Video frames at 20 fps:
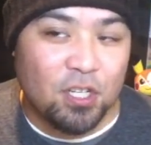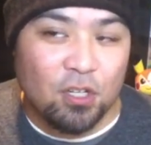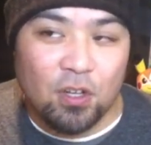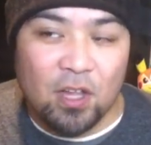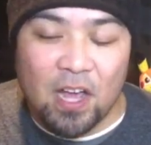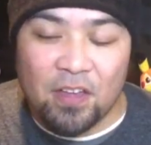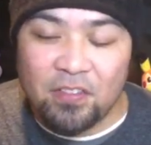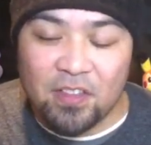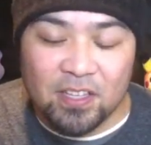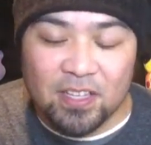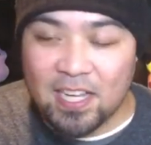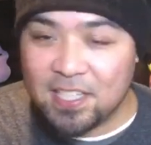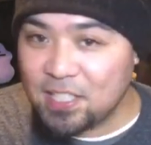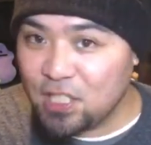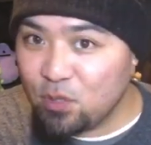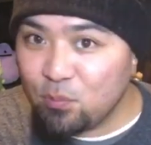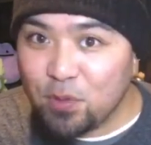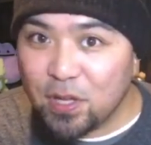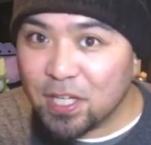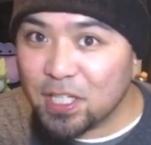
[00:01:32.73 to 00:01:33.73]
You know, I think
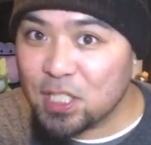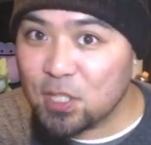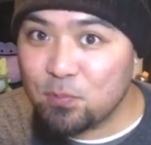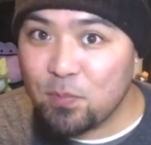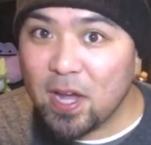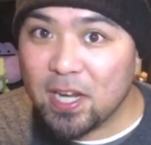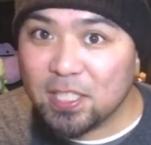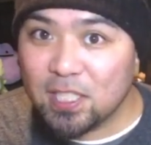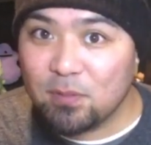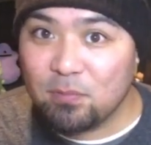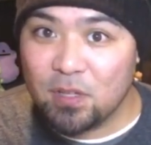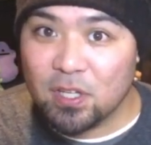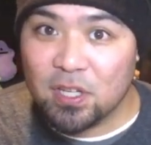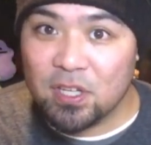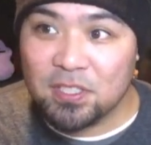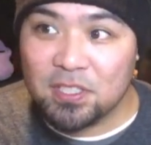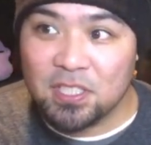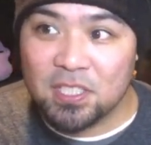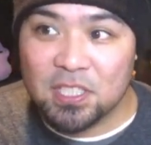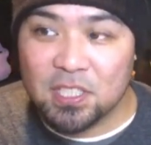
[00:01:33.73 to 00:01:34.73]
that's to be expected
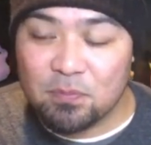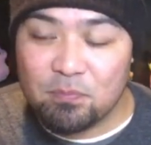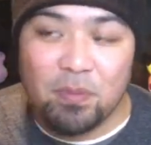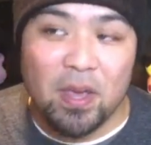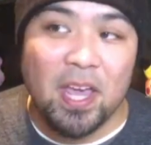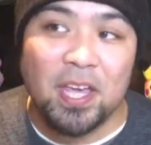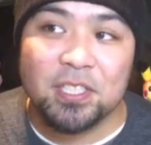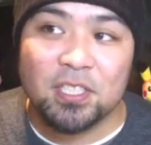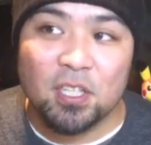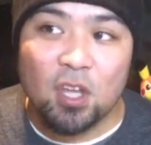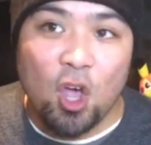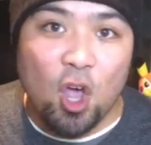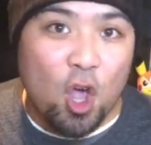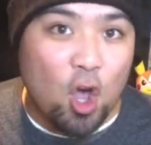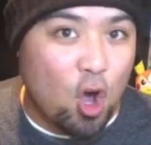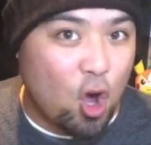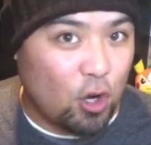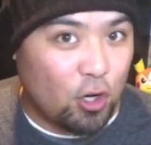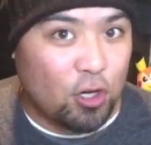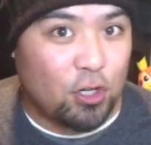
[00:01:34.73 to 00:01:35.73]
because this is based
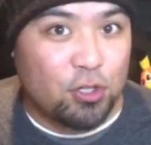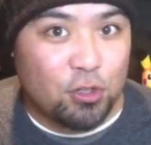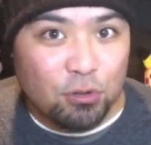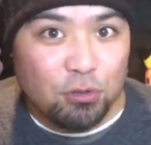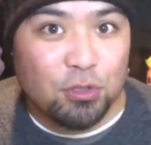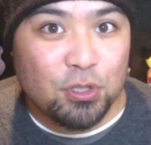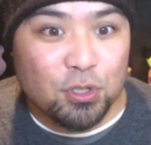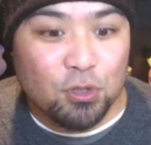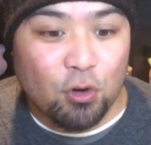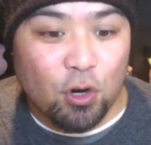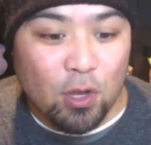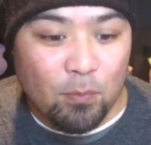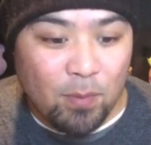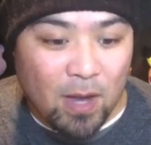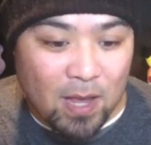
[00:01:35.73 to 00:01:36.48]
on a true story.